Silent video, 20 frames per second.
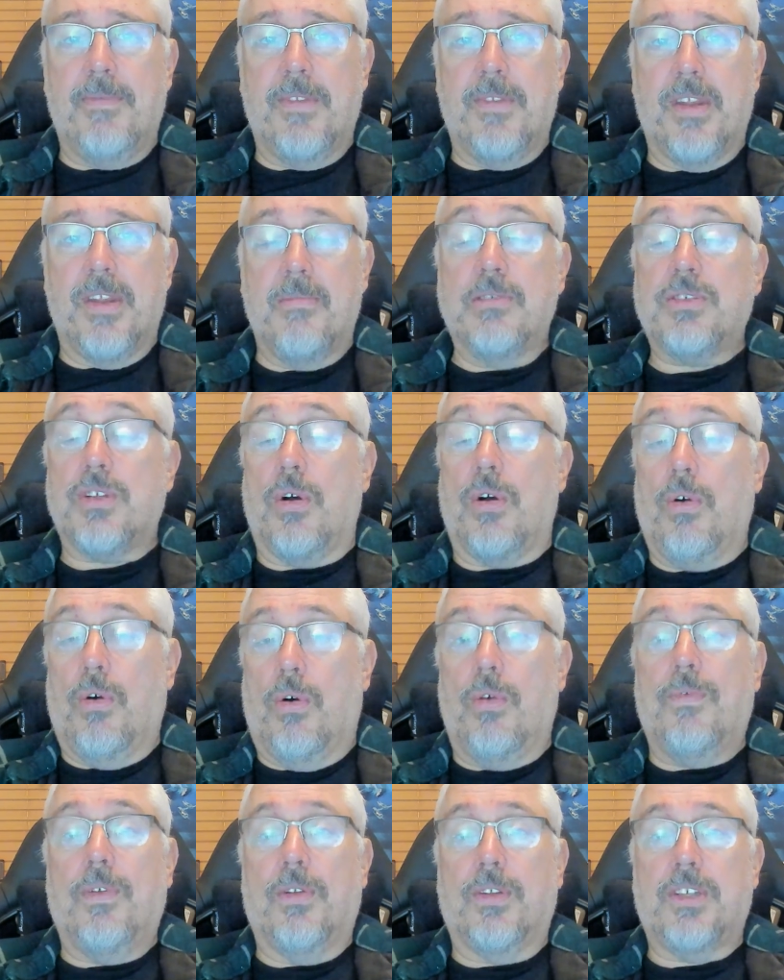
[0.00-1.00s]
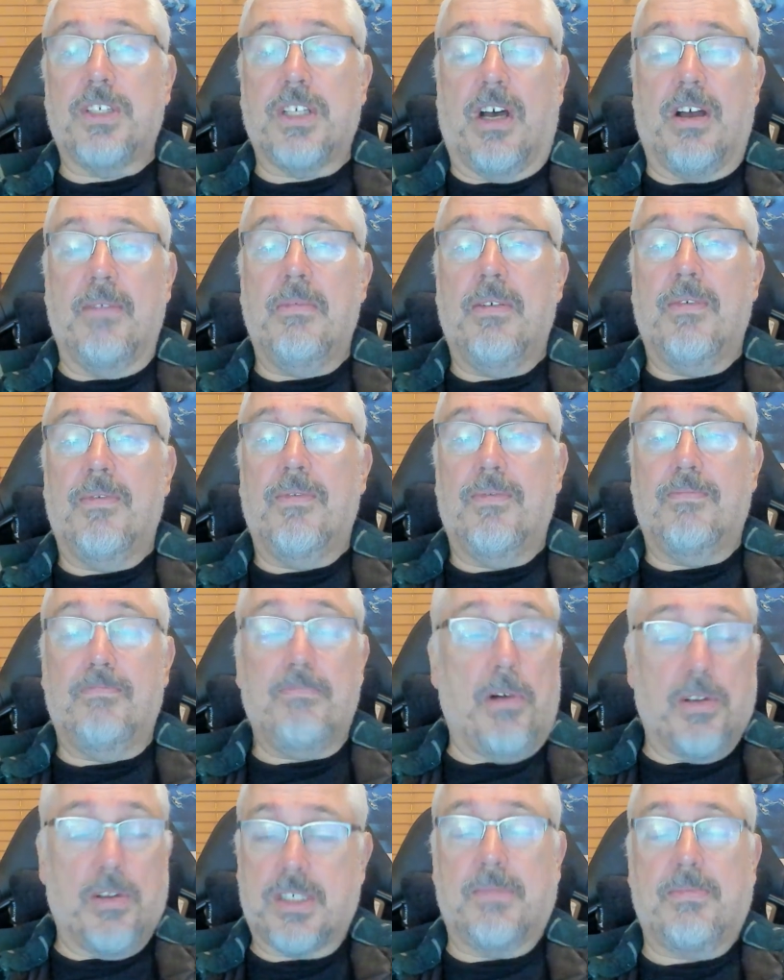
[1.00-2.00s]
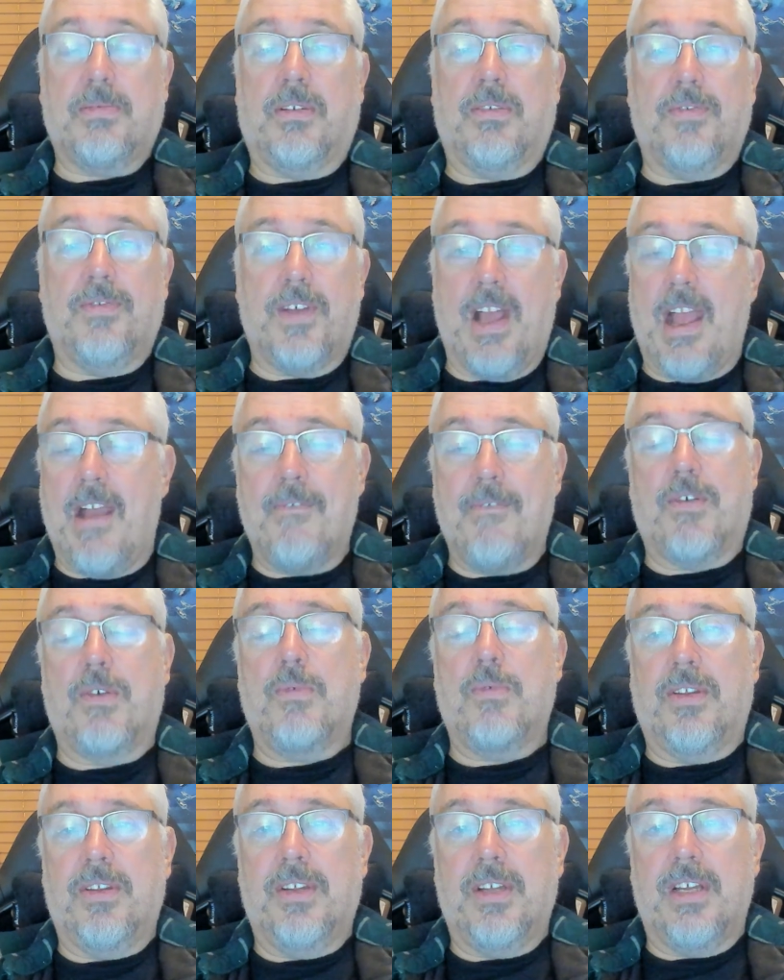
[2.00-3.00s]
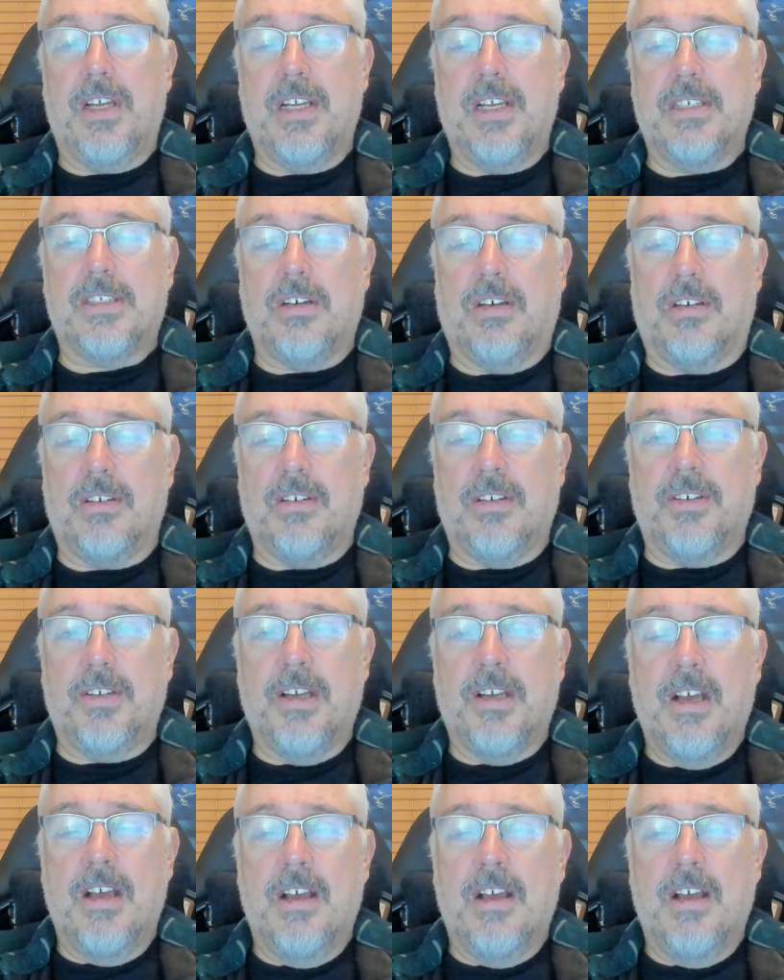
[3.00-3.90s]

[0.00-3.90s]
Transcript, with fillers: the most awful time possible for everyone in Scotland.